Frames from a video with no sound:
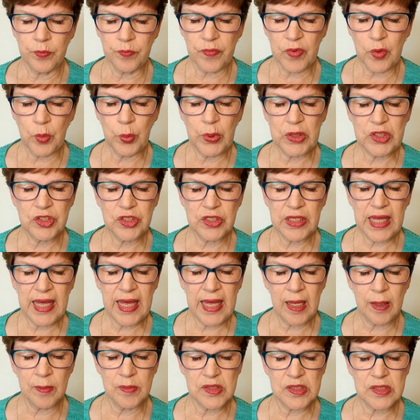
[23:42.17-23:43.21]
winter
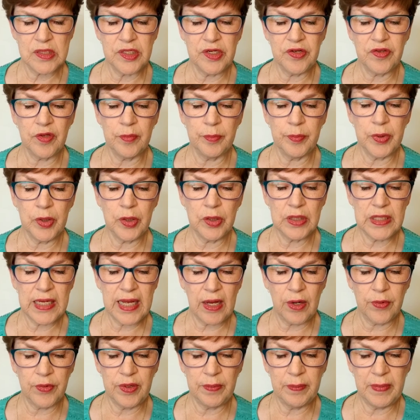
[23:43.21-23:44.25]
camps near the
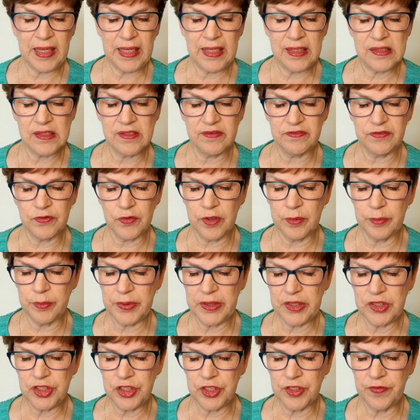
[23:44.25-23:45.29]
burned-out remains of Fort
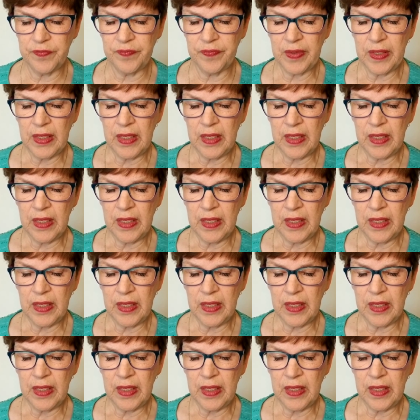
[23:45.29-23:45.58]
Bridger.